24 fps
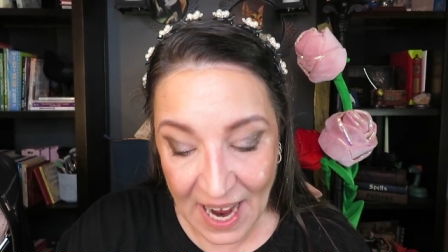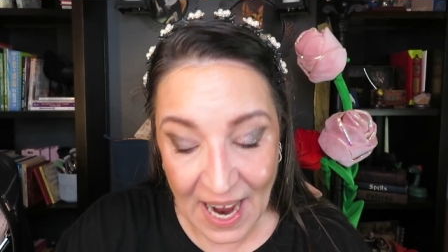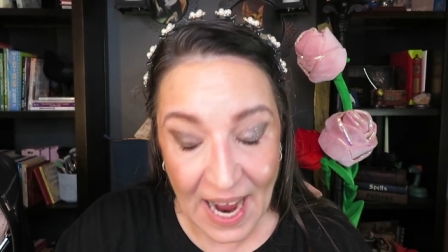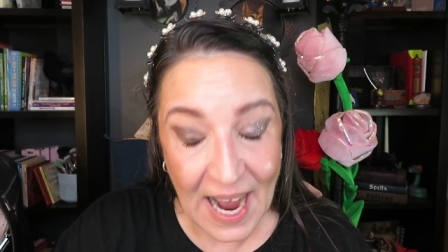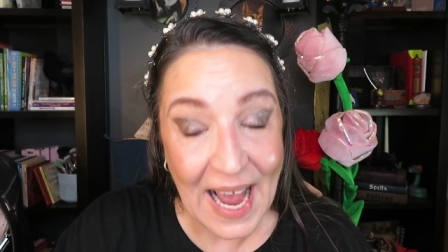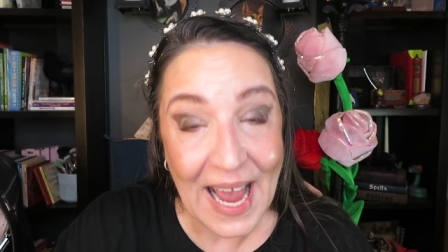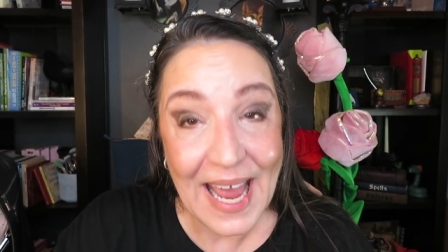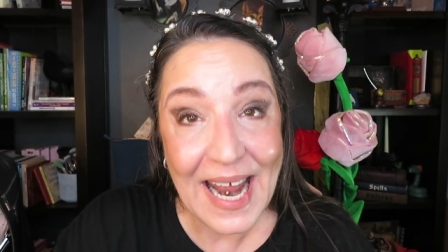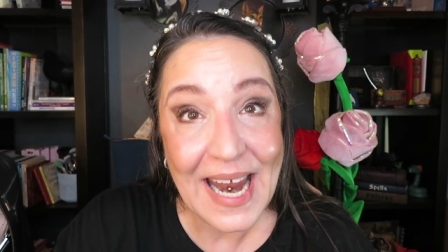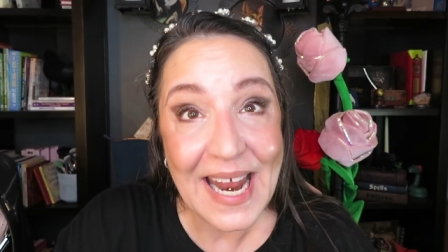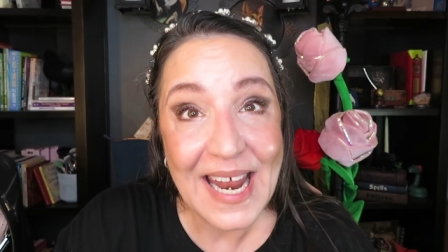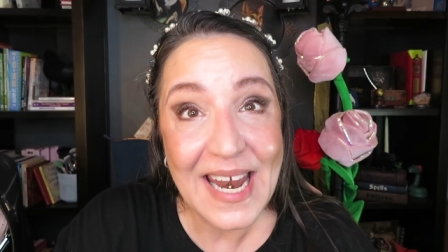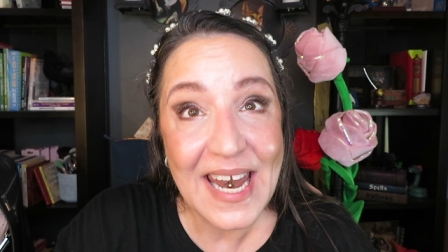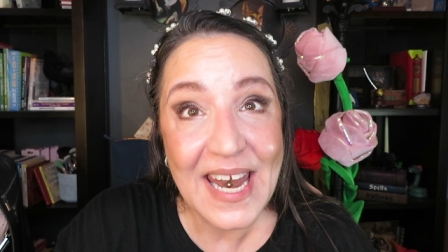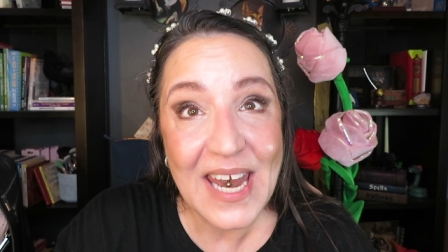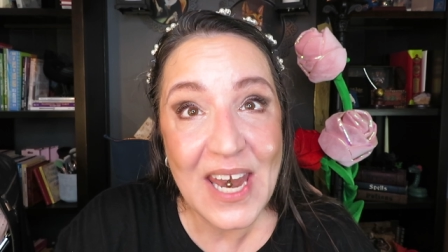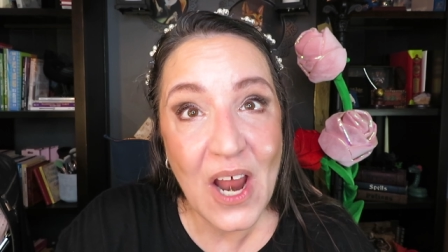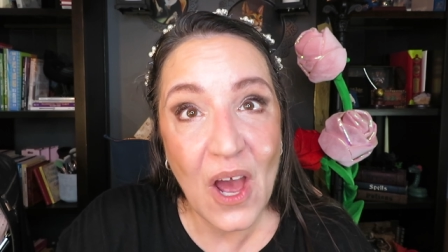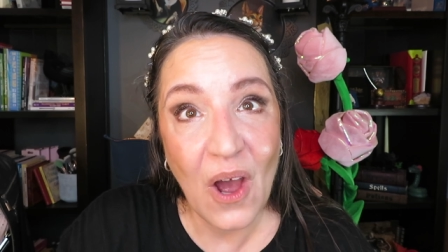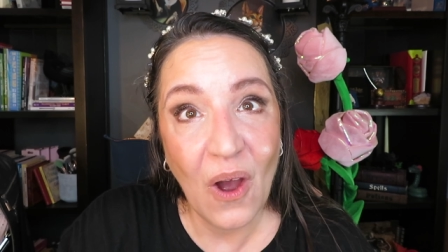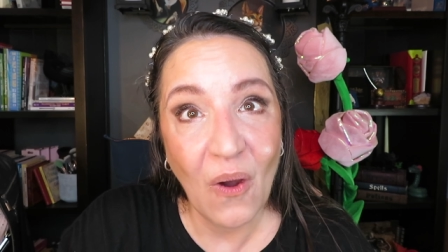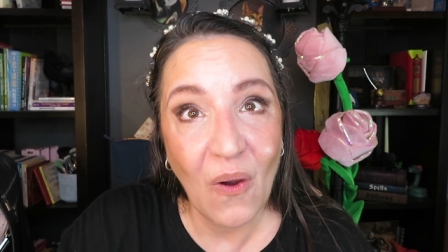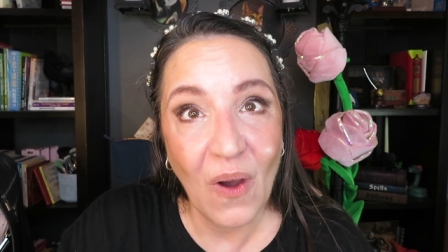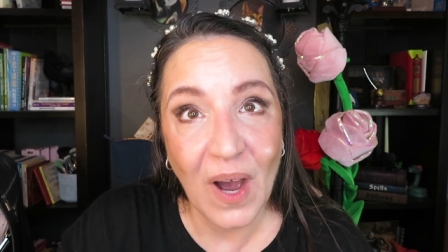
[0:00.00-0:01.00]
I didn't
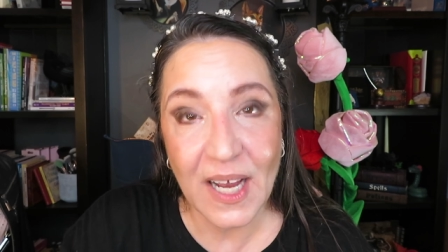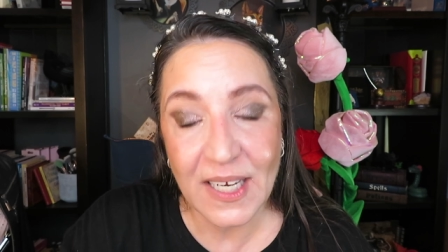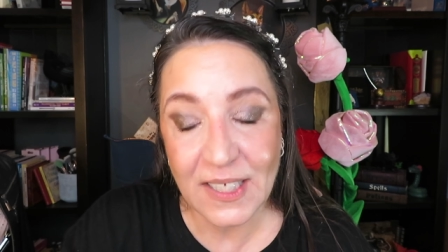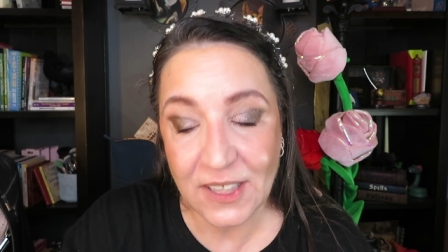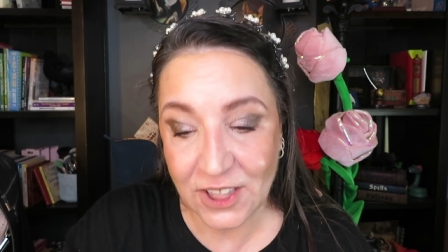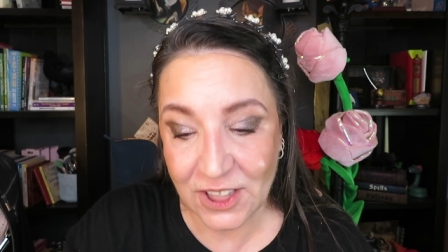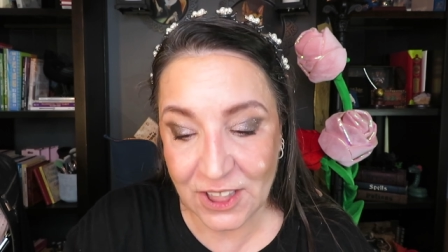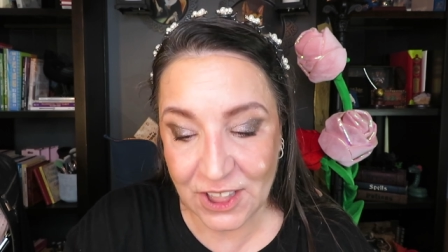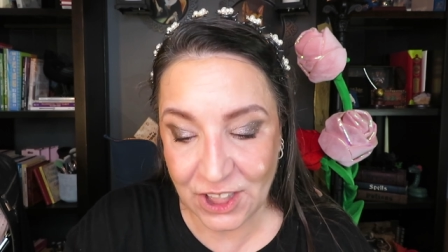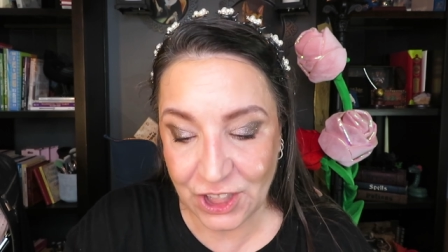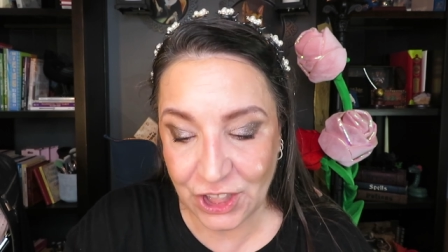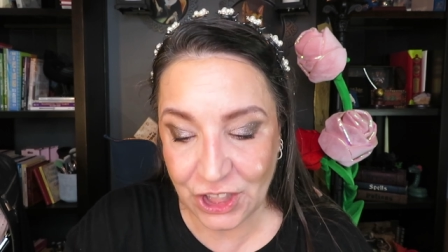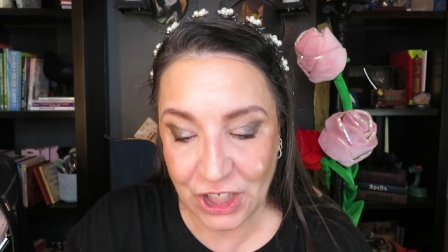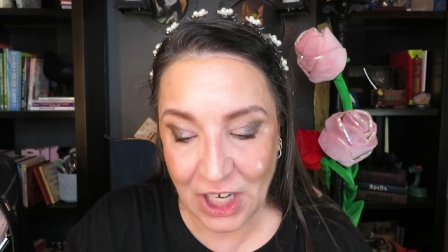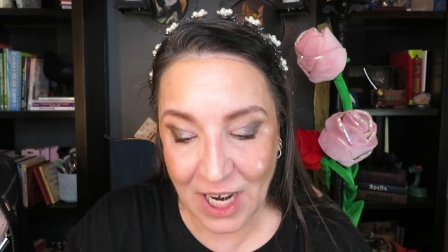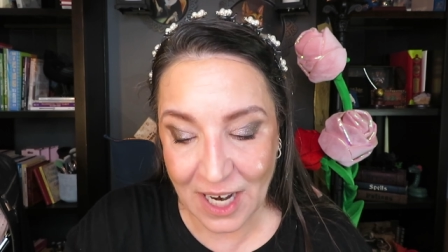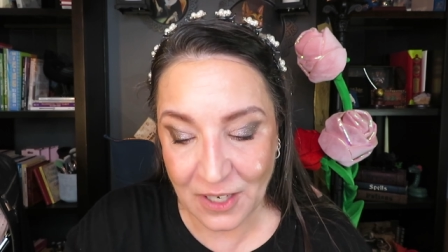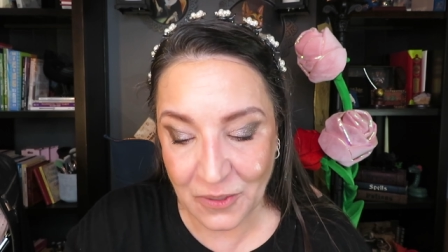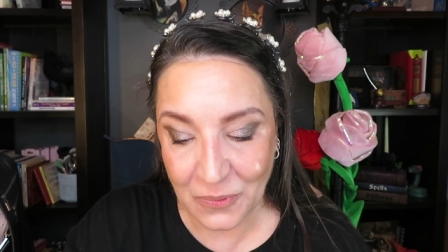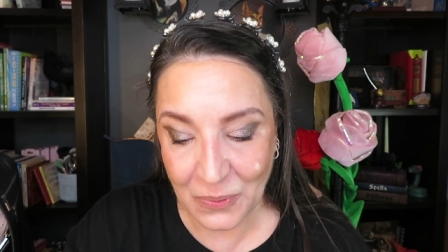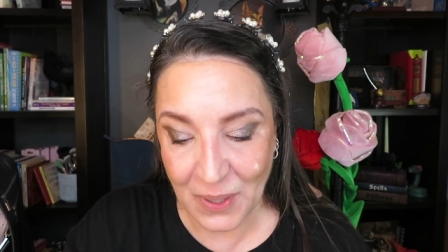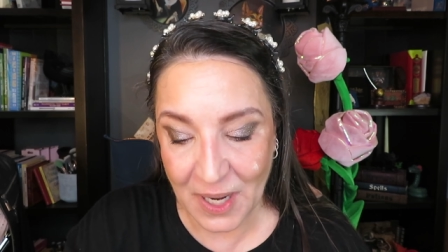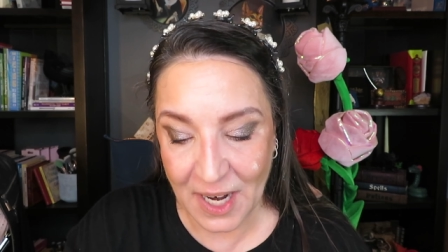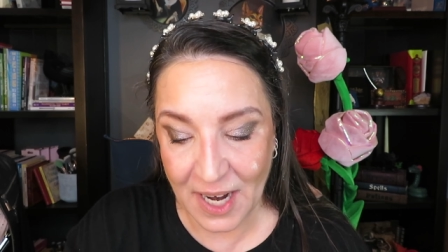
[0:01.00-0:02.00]
know. I just
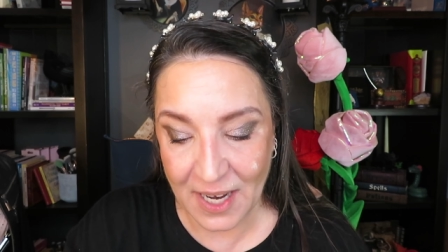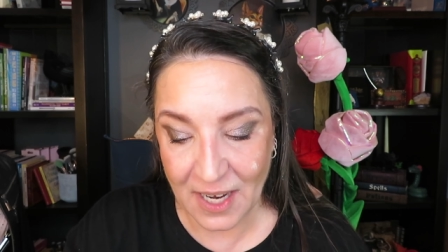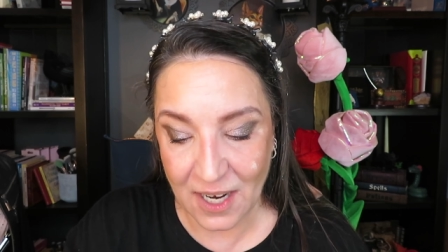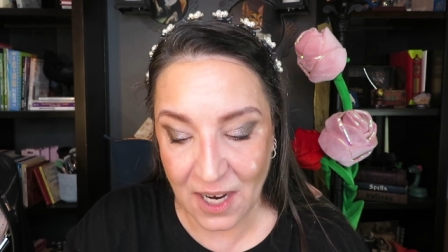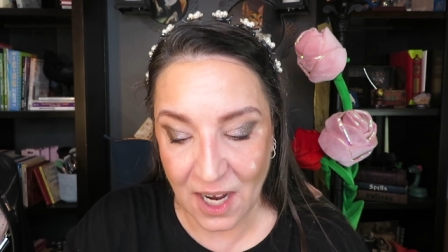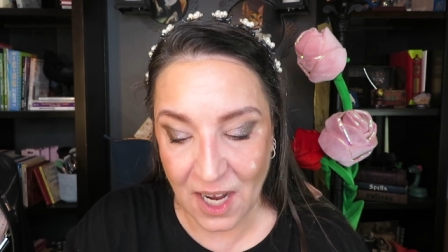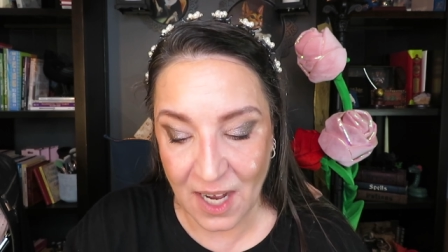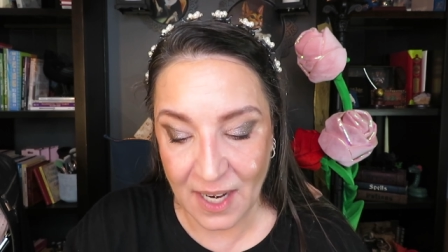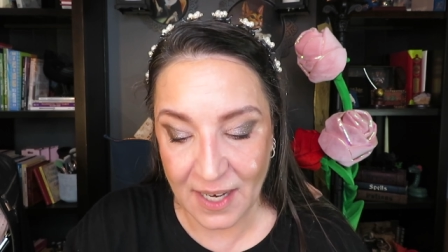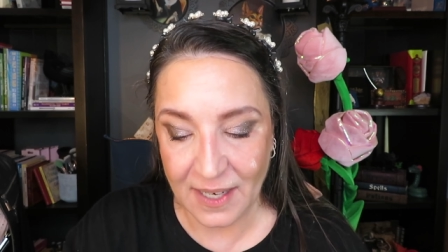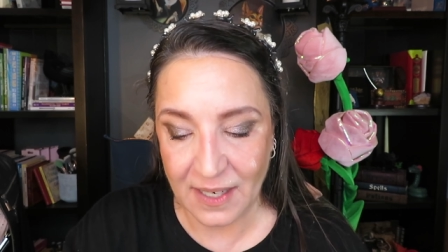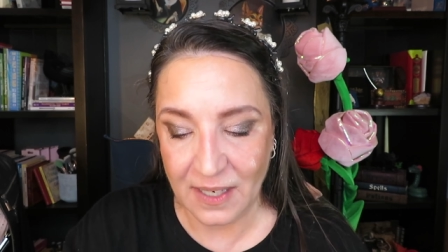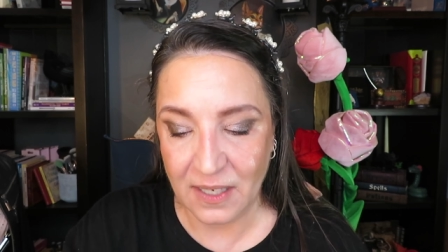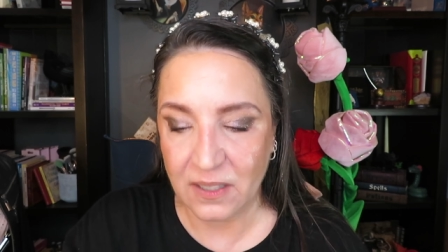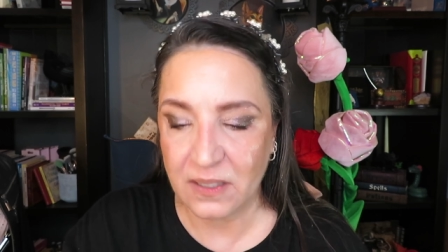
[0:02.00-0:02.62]
checked when I got it.